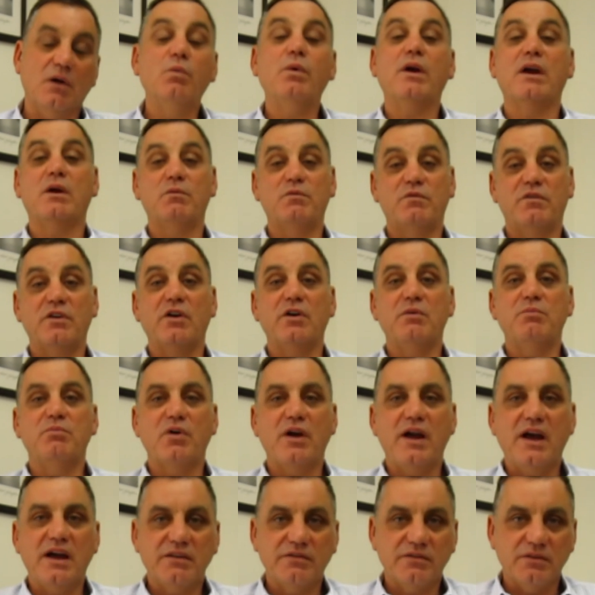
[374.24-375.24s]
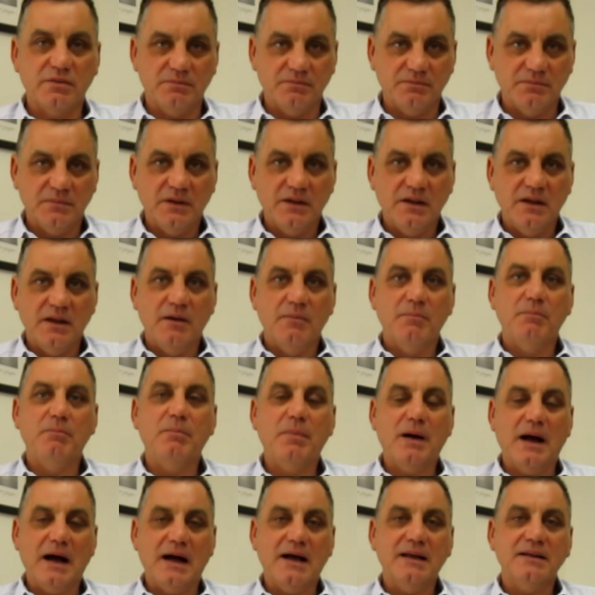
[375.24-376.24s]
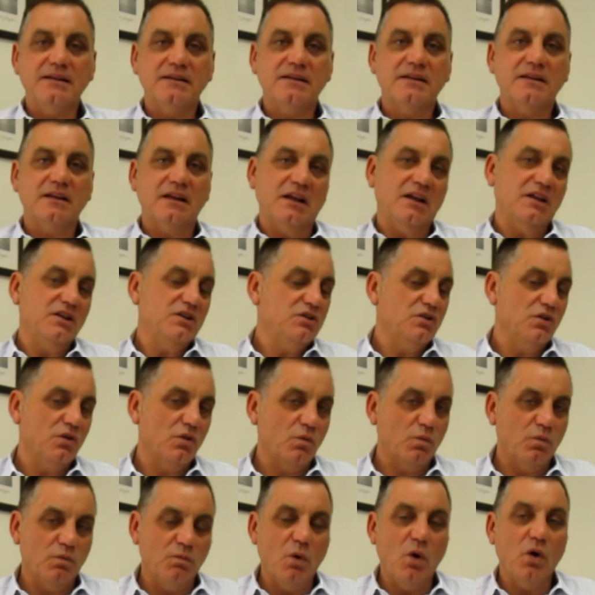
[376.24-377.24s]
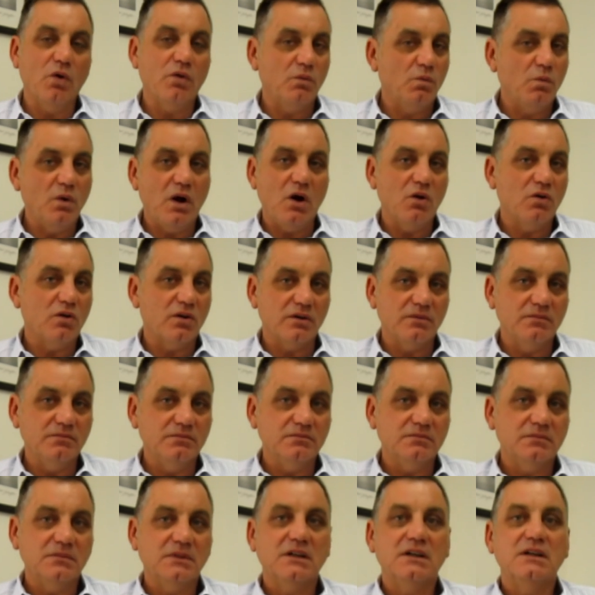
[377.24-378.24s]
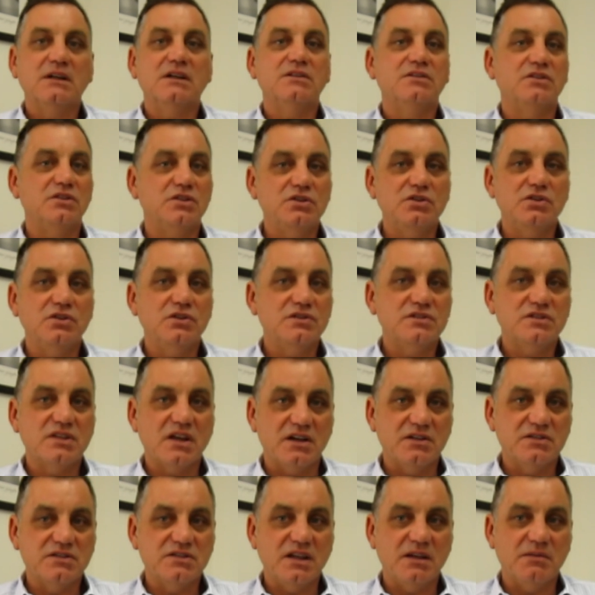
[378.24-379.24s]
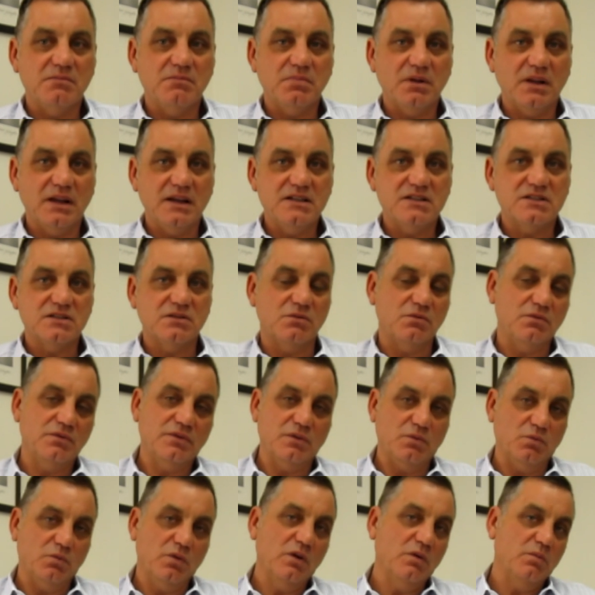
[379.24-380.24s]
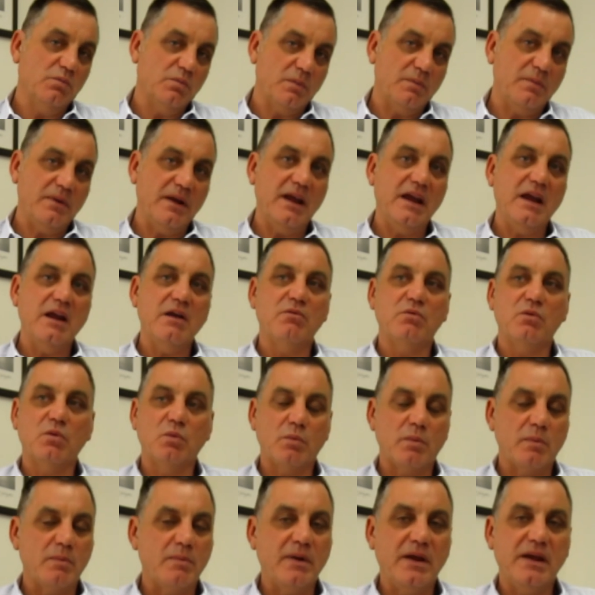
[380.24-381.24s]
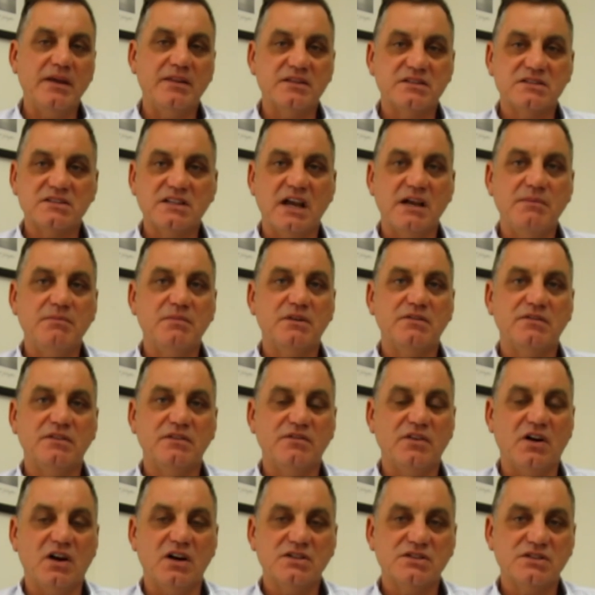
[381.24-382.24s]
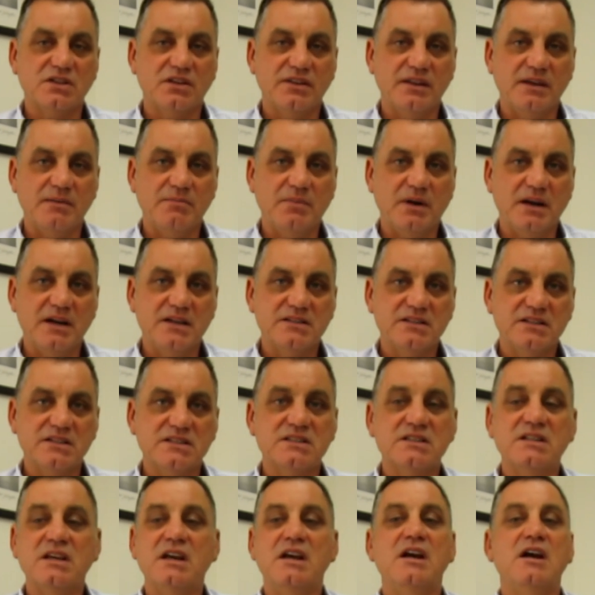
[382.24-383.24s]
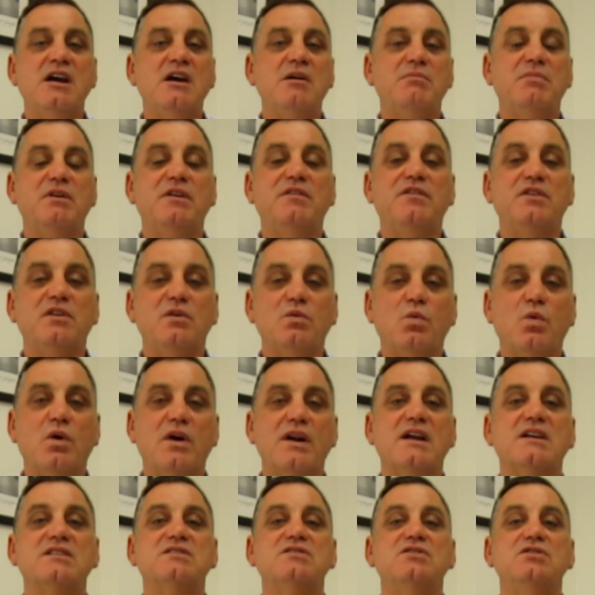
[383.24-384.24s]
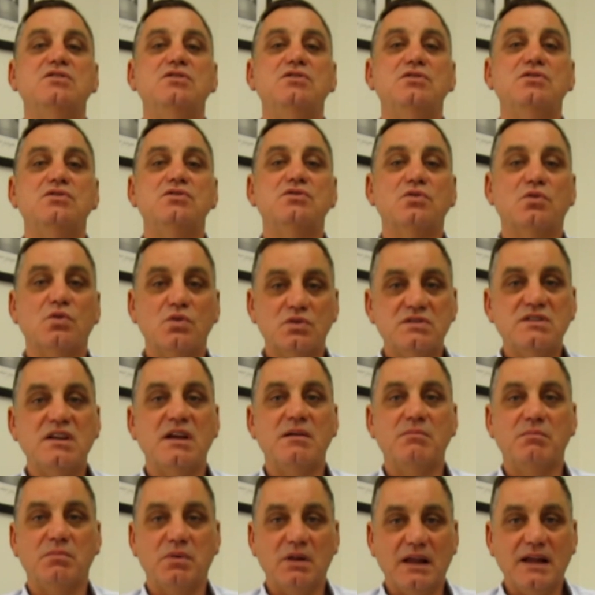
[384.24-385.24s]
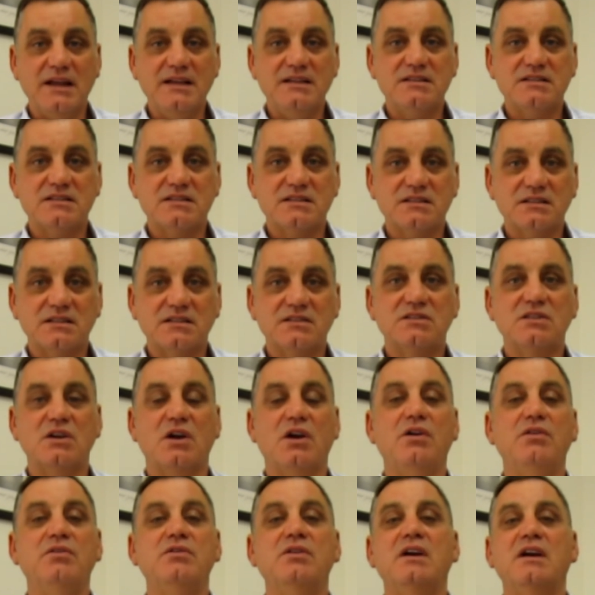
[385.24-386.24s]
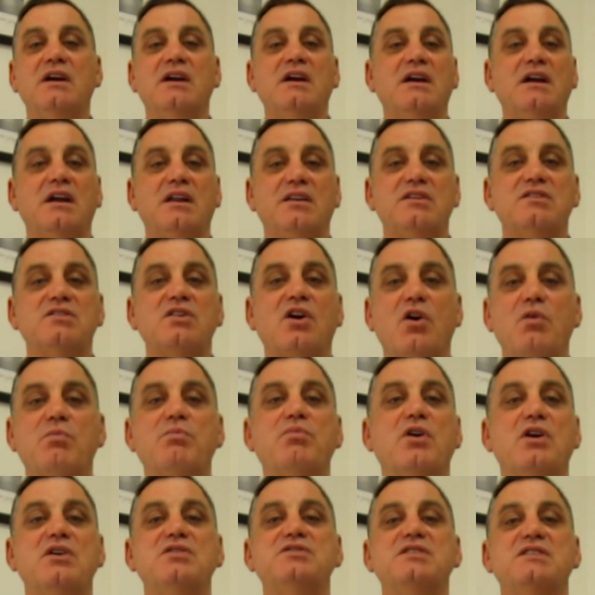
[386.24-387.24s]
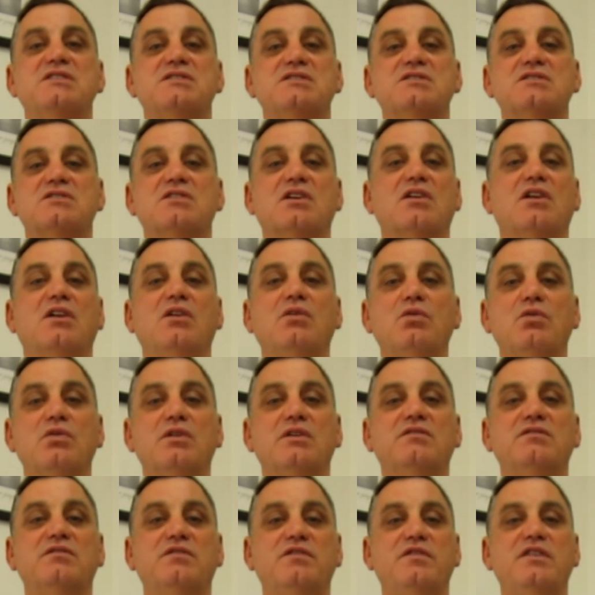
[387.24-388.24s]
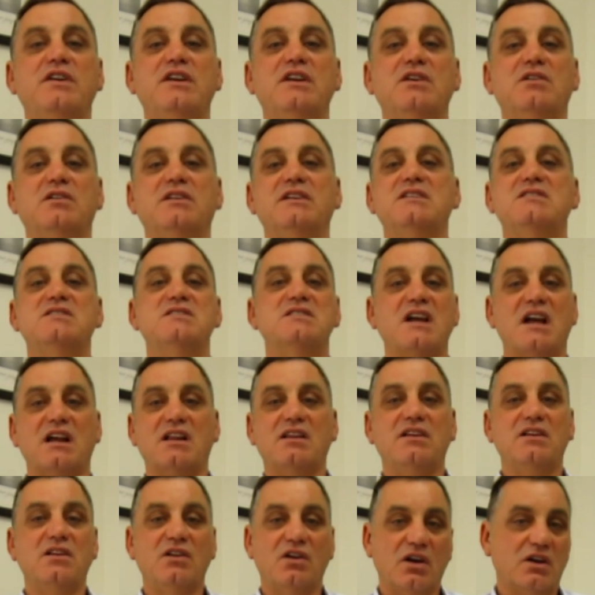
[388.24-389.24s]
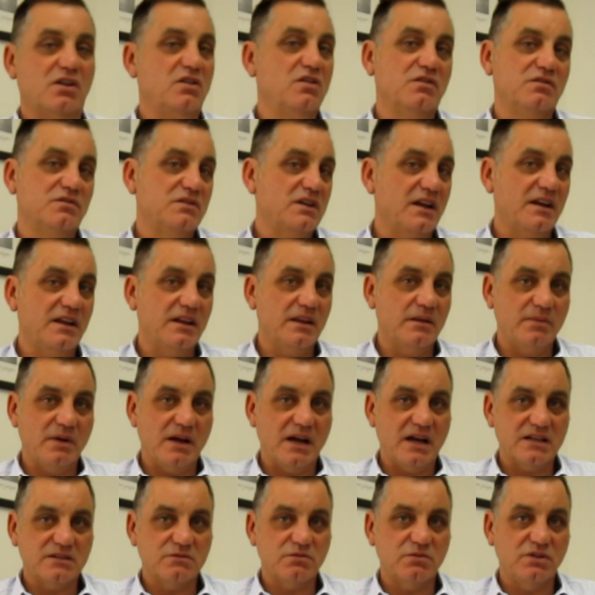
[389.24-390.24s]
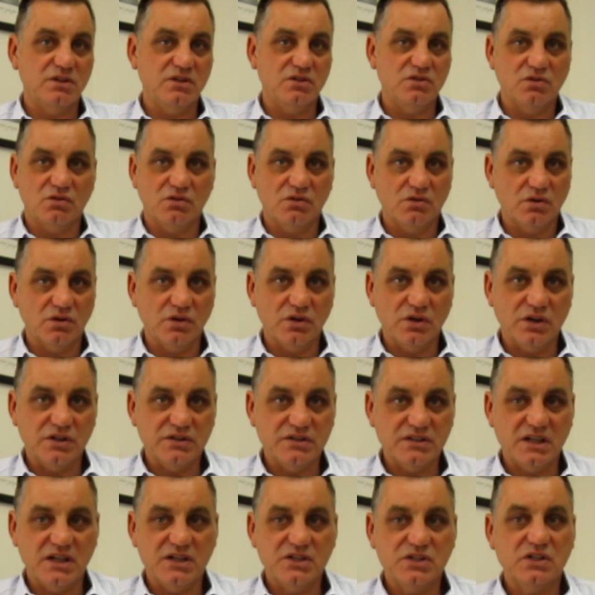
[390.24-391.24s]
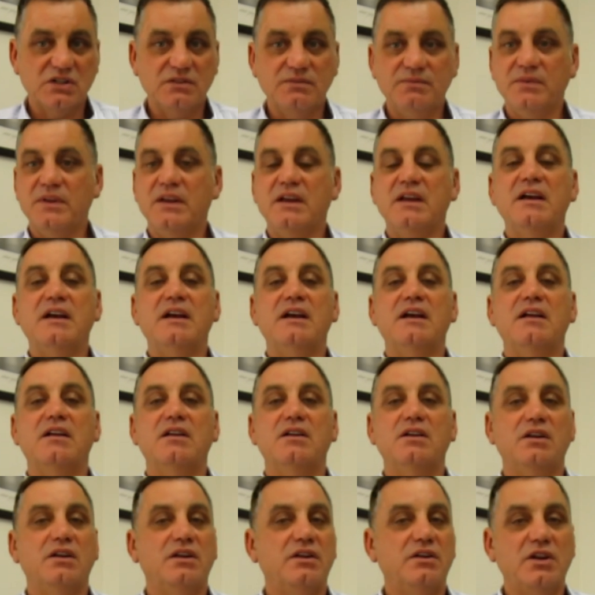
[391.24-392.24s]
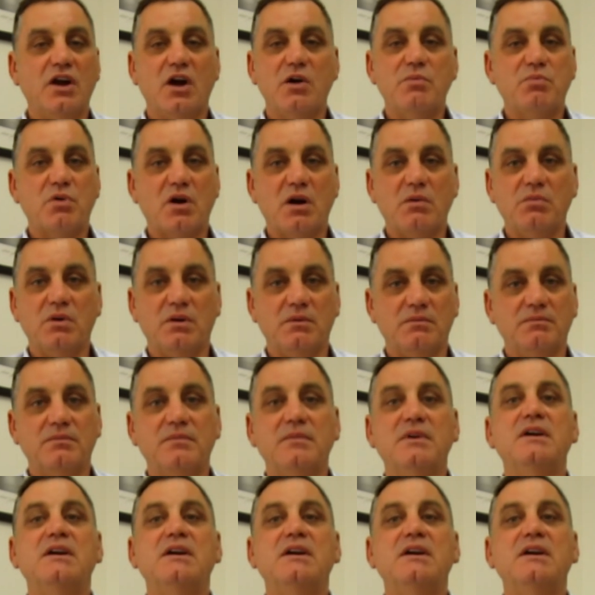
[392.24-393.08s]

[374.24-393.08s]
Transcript: we're very proud of them. But you're more than welcome to use those templates that we'll prepare the statement of advice on that basis. But if you want us to use your templates, so this whole process has got to look and feel exactly like you've done in the past within your organisation, no problem.